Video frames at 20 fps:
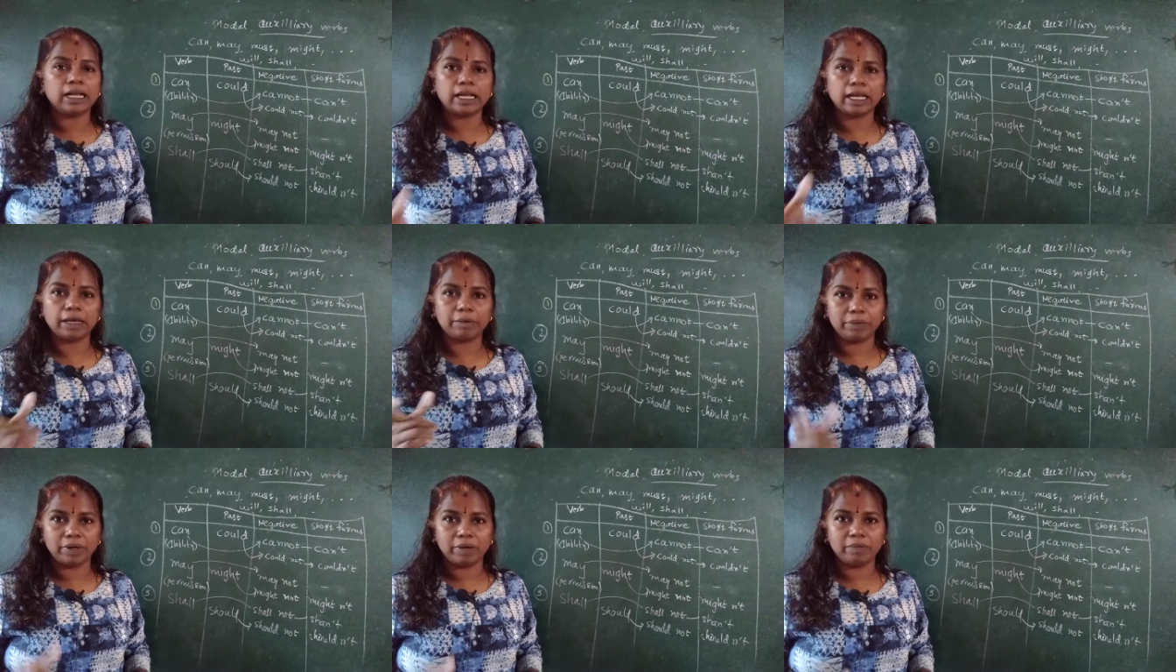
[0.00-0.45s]

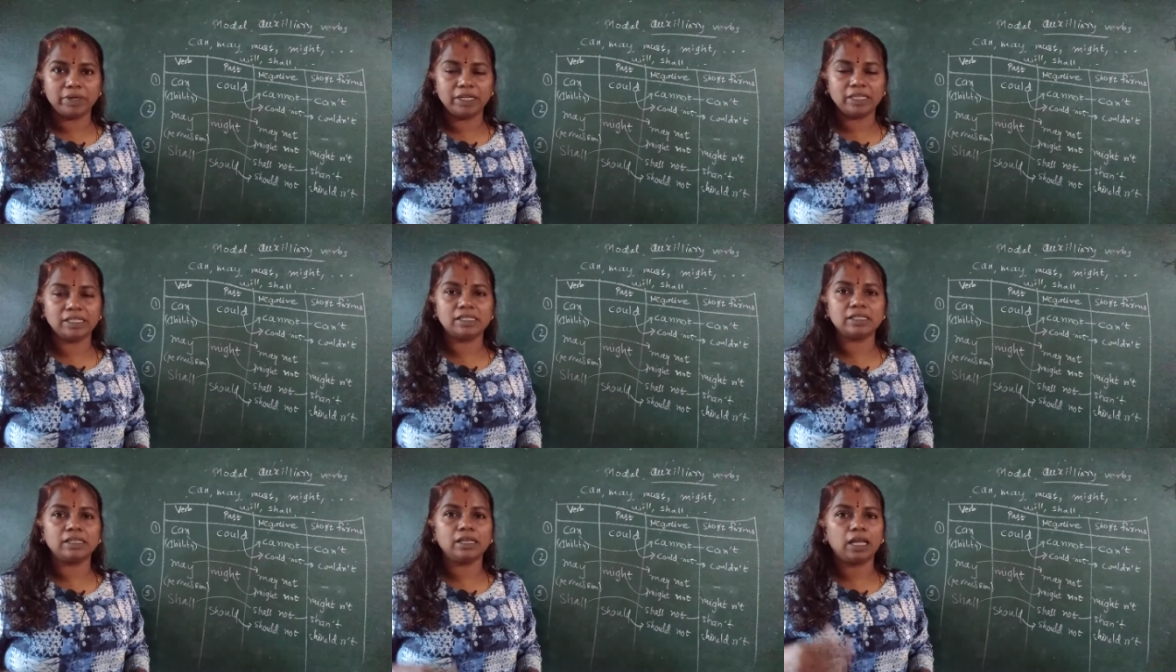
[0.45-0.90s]

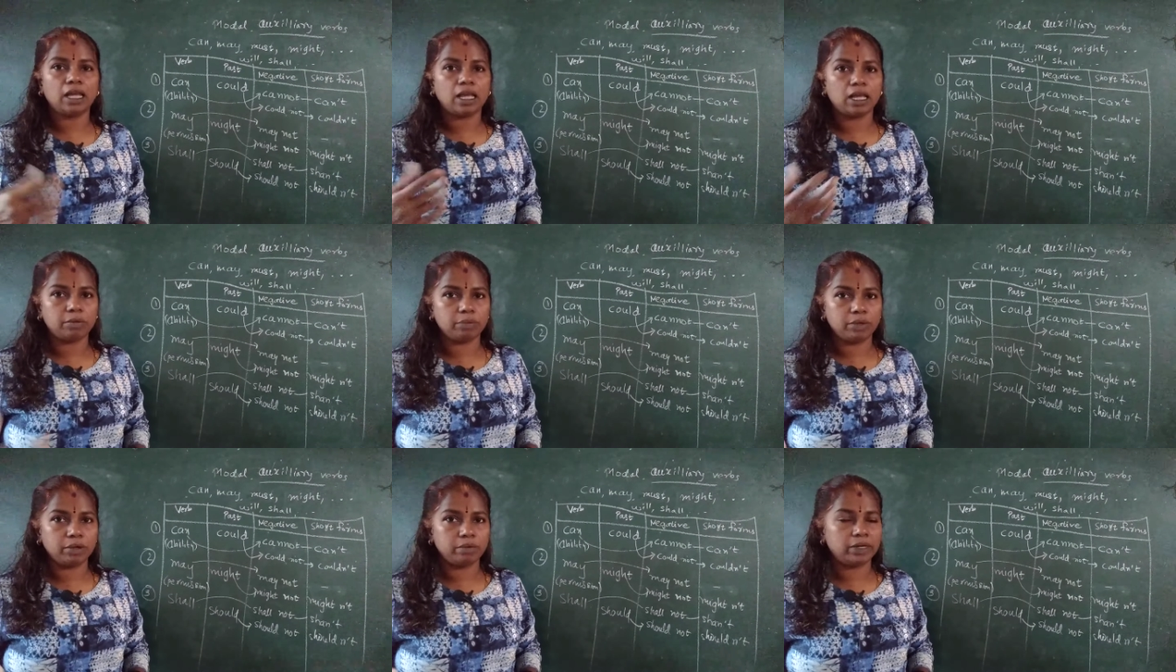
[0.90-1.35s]
capability,
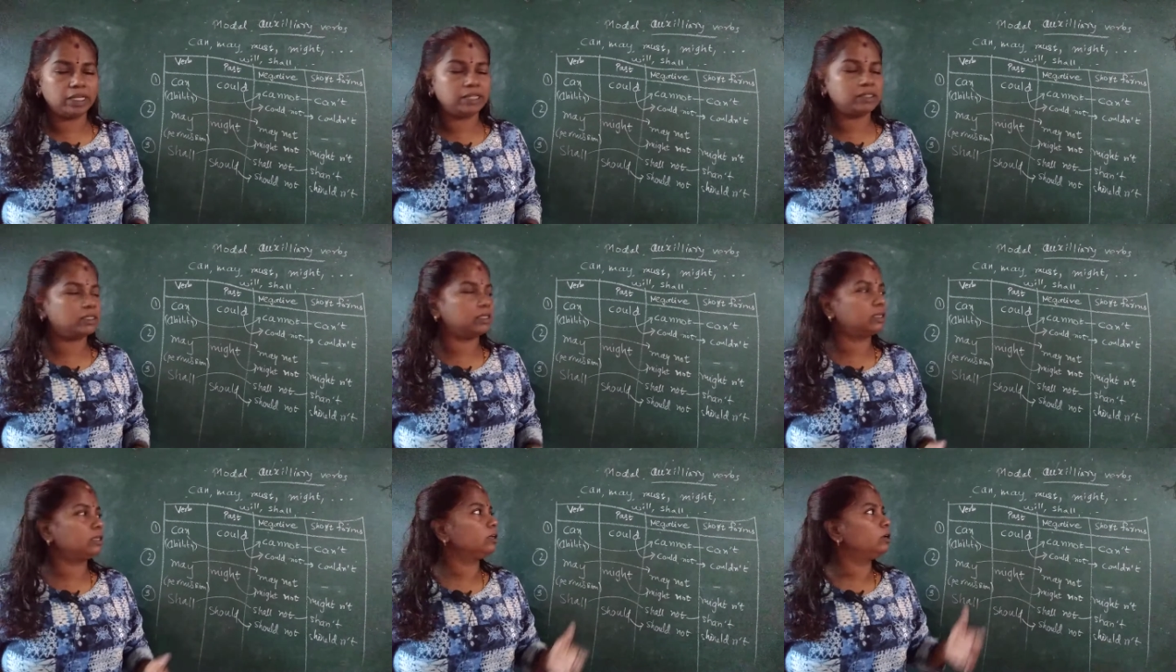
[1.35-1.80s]

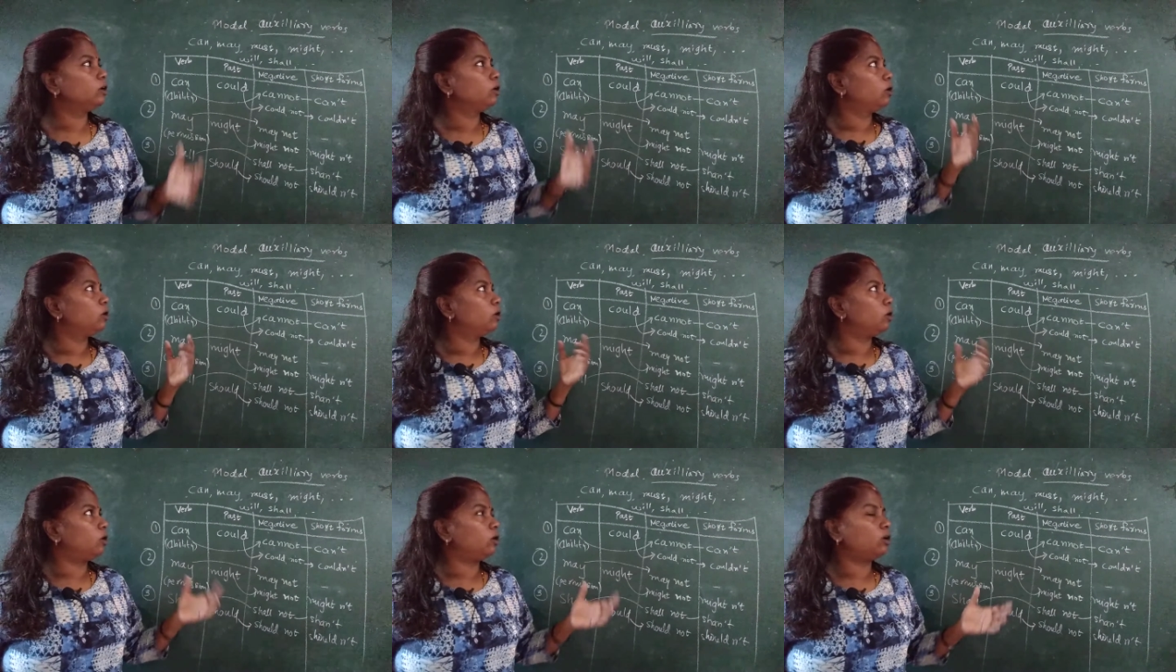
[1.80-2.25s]
ability
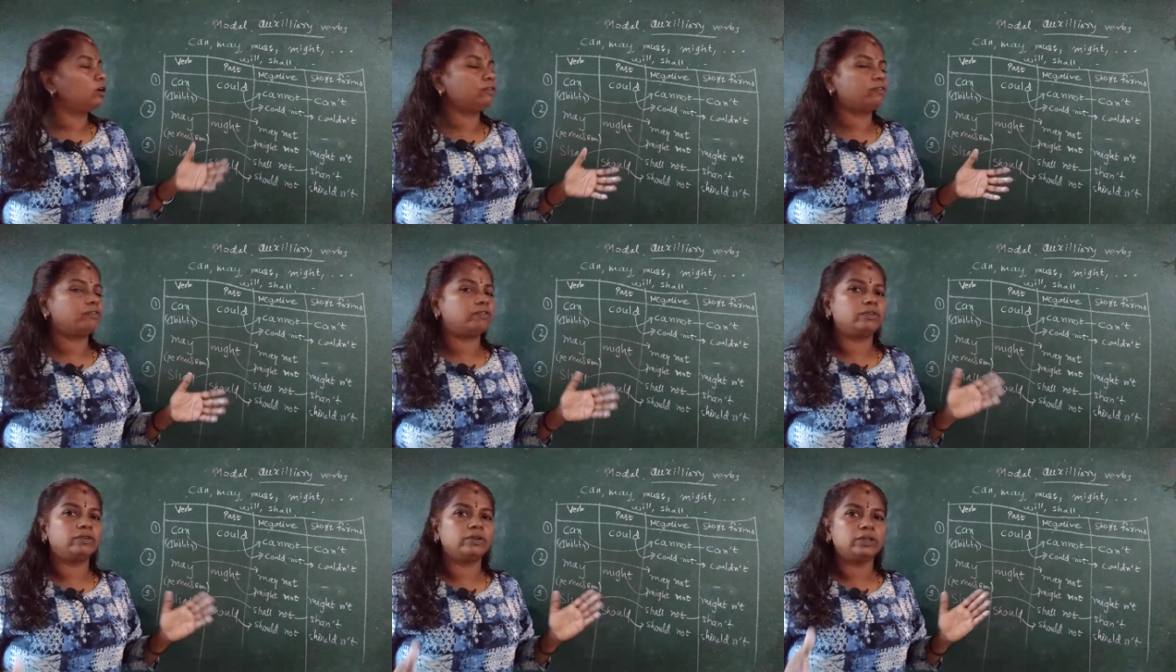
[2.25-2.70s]

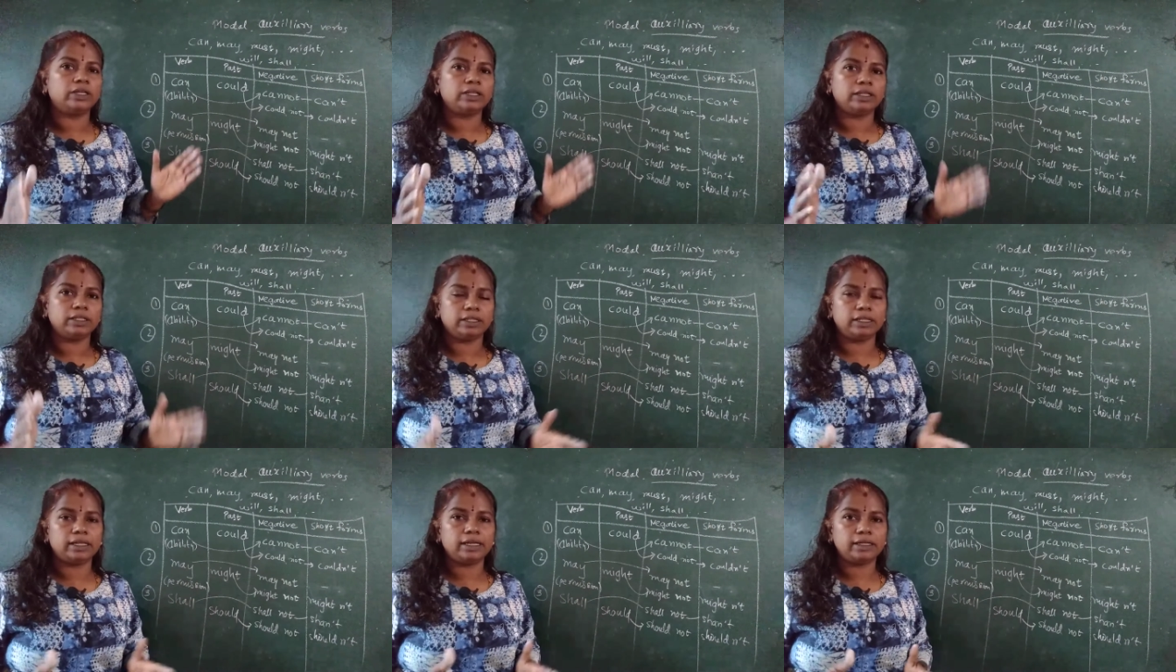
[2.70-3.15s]
of
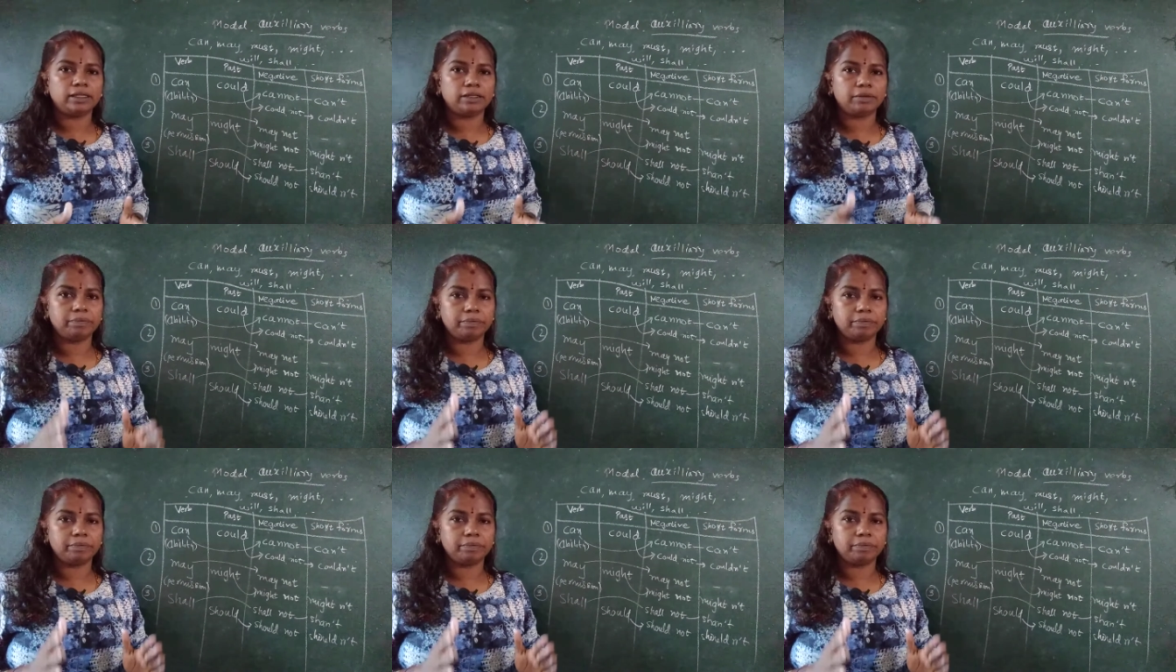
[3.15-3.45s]
that